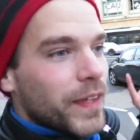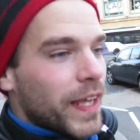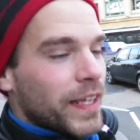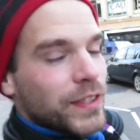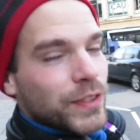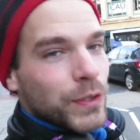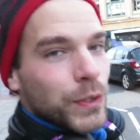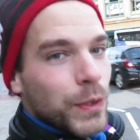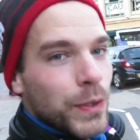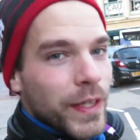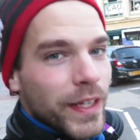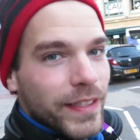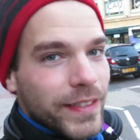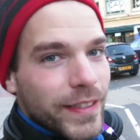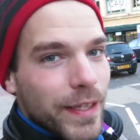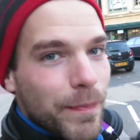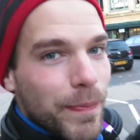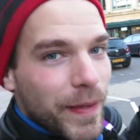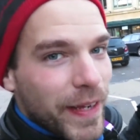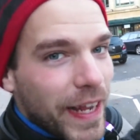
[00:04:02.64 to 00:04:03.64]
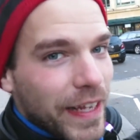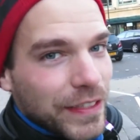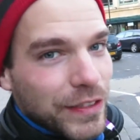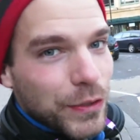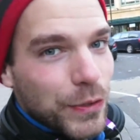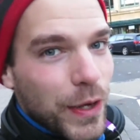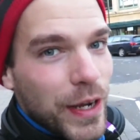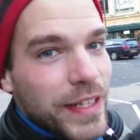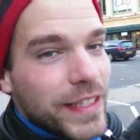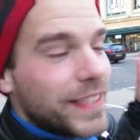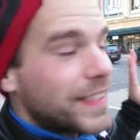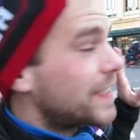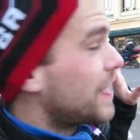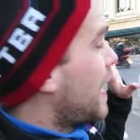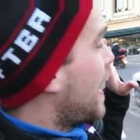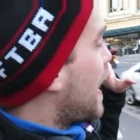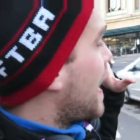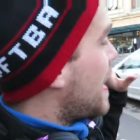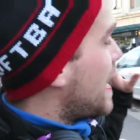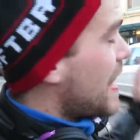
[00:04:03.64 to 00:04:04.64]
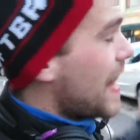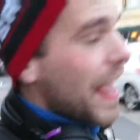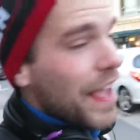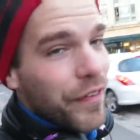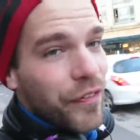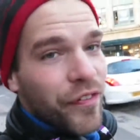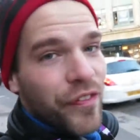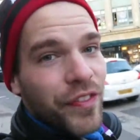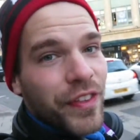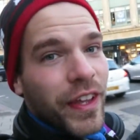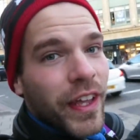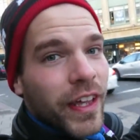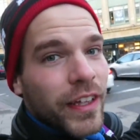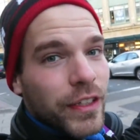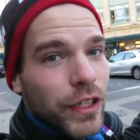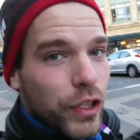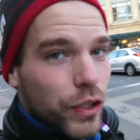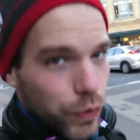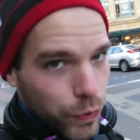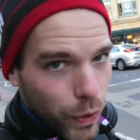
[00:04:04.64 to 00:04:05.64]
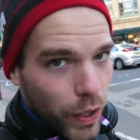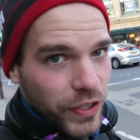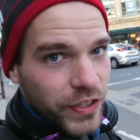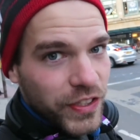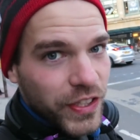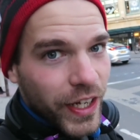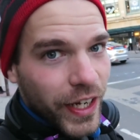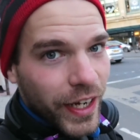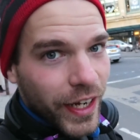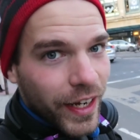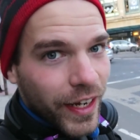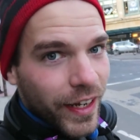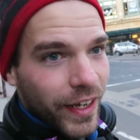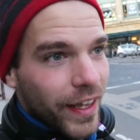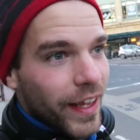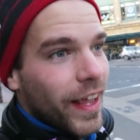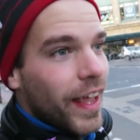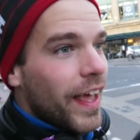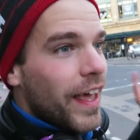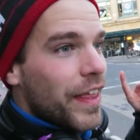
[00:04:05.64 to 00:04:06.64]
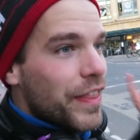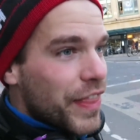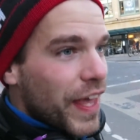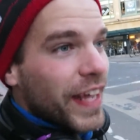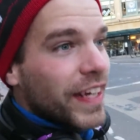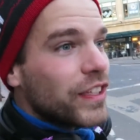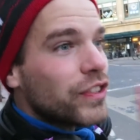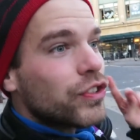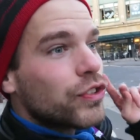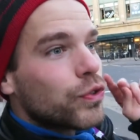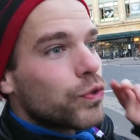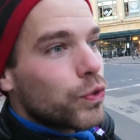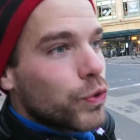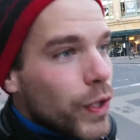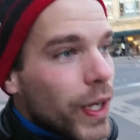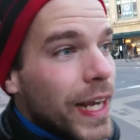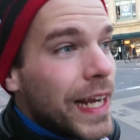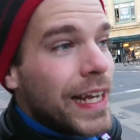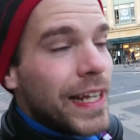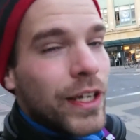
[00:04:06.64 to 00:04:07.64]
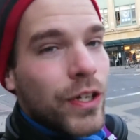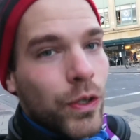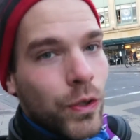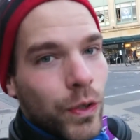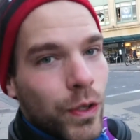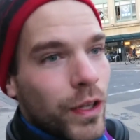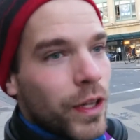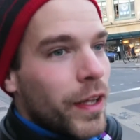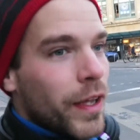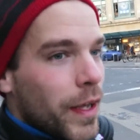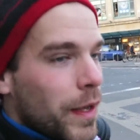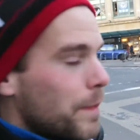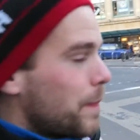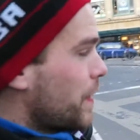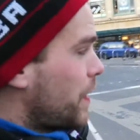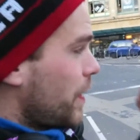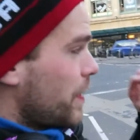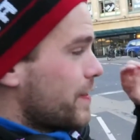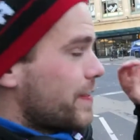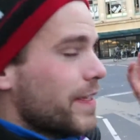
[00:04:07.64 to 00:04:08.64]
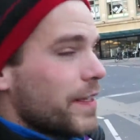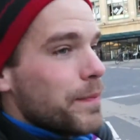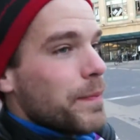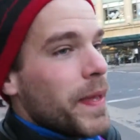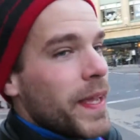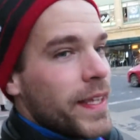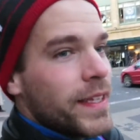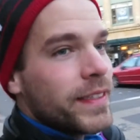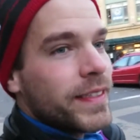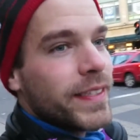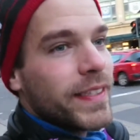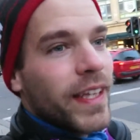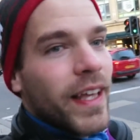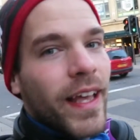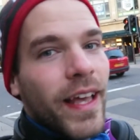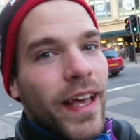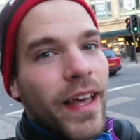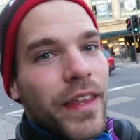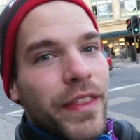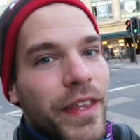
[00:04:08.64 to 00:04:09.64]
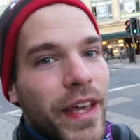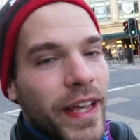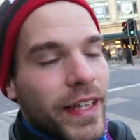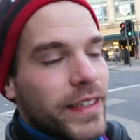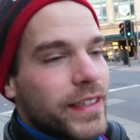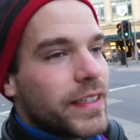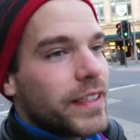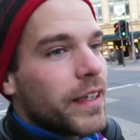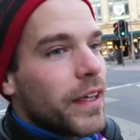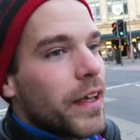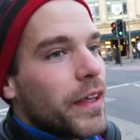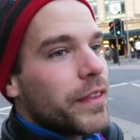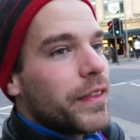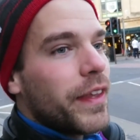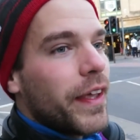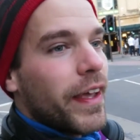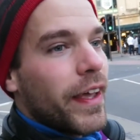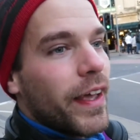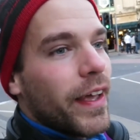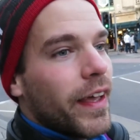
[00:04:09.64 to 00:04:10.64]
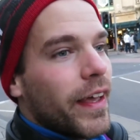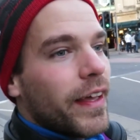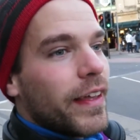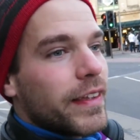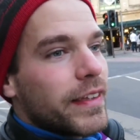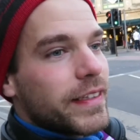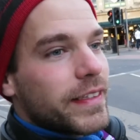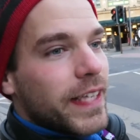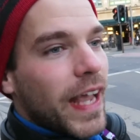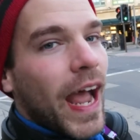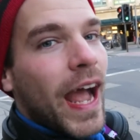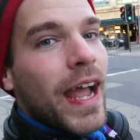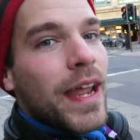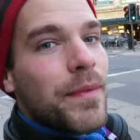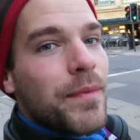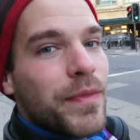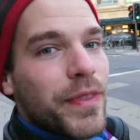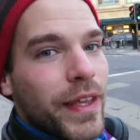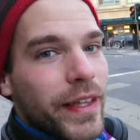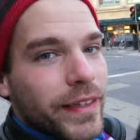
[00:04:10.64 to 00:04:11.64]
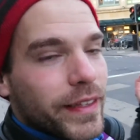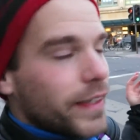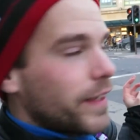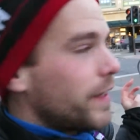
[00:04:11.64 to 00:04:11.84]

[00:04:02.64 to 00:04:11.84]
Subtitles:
as soon as the pedestrians left the crossing. That is really cool, because that means that the time that